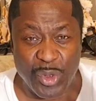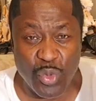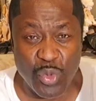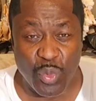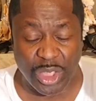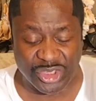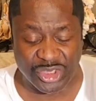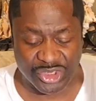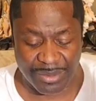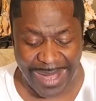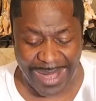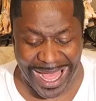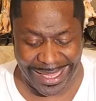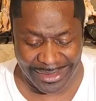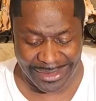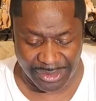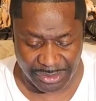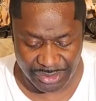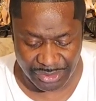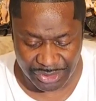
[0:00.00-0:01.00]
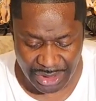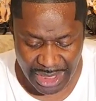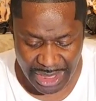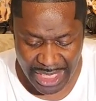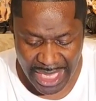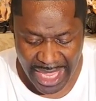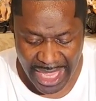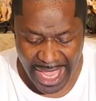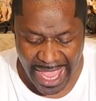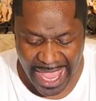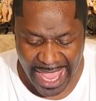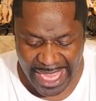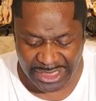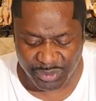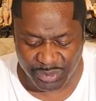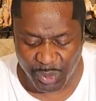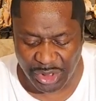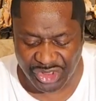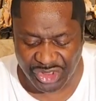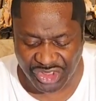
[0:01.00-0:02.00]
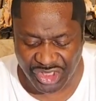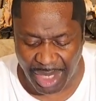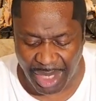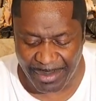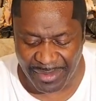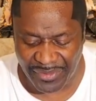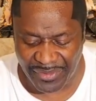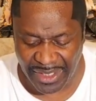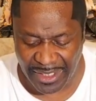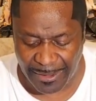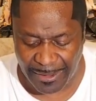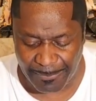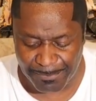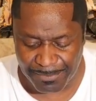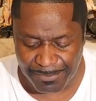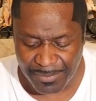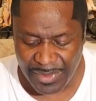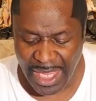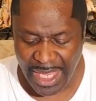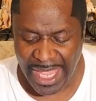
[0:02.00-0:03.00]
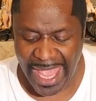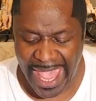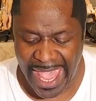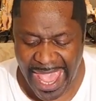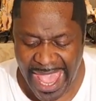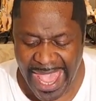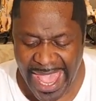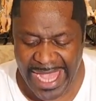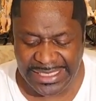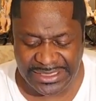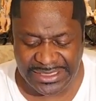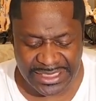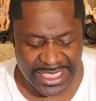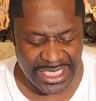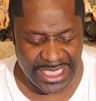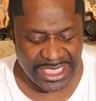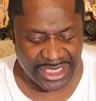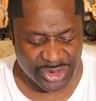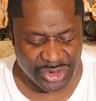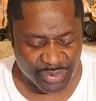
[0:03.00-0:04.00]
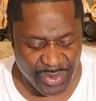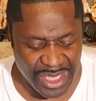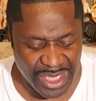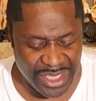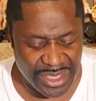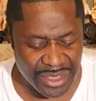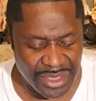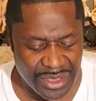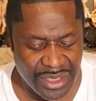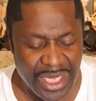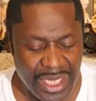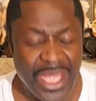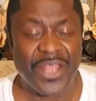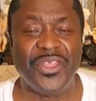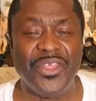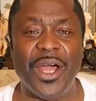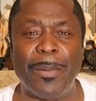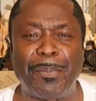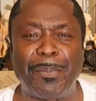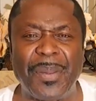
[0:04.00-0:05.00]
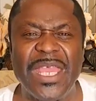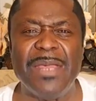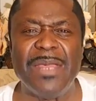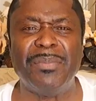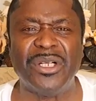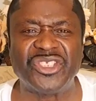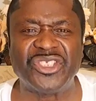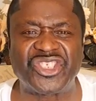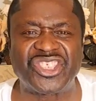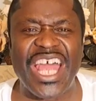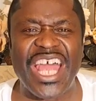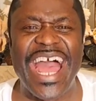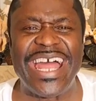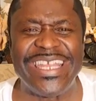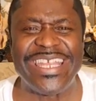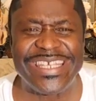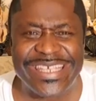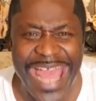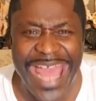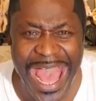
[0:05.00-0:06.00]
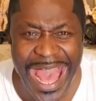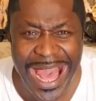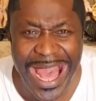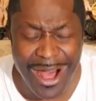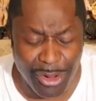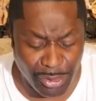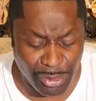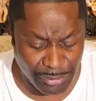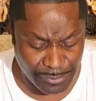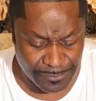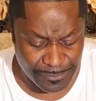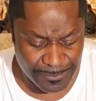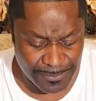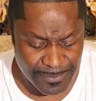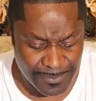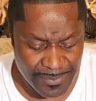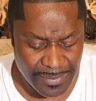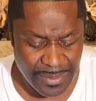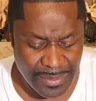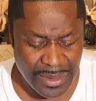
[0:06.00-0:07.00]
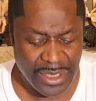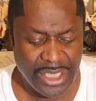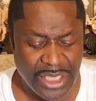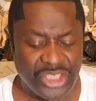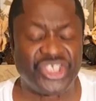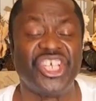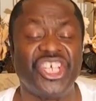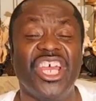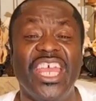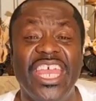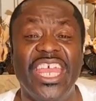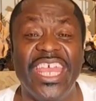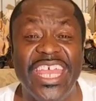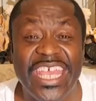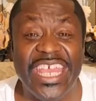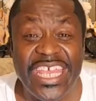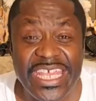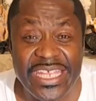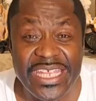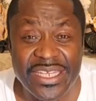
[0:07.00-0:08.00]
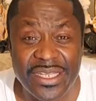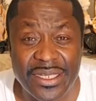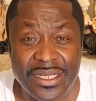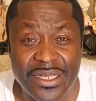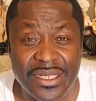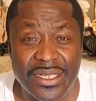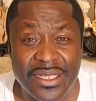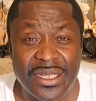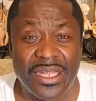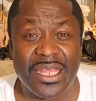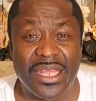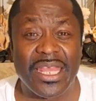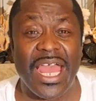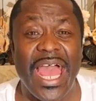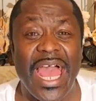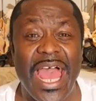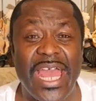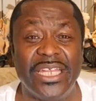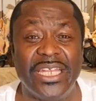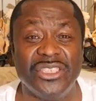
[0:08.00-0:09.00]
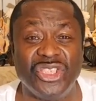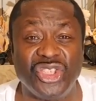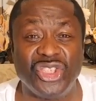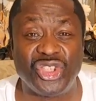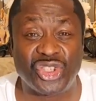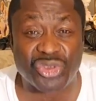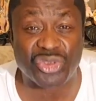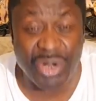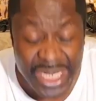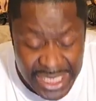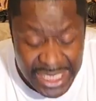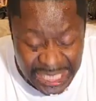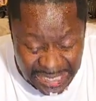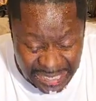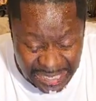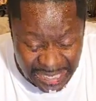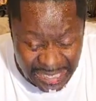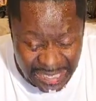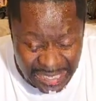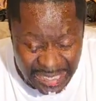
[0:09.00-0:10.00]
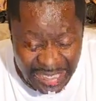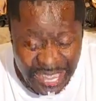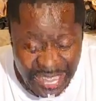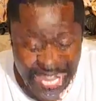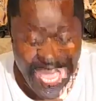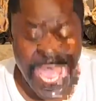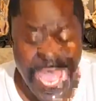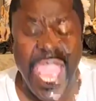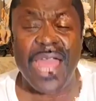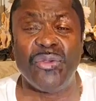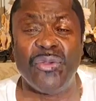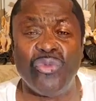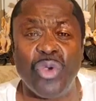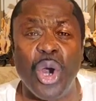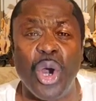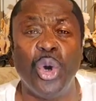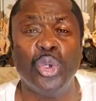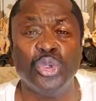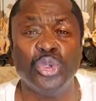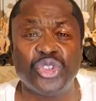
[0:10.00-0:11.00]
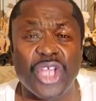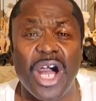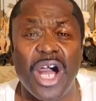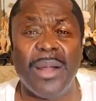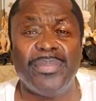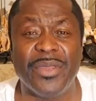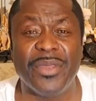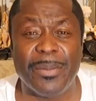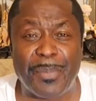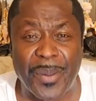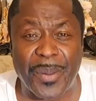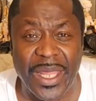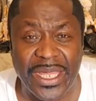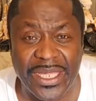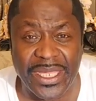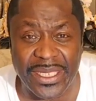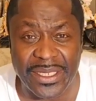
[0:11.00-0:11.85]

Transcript: who worship idols, as were some of them. As it is written, the people sat down to eat and drink and rose up to play.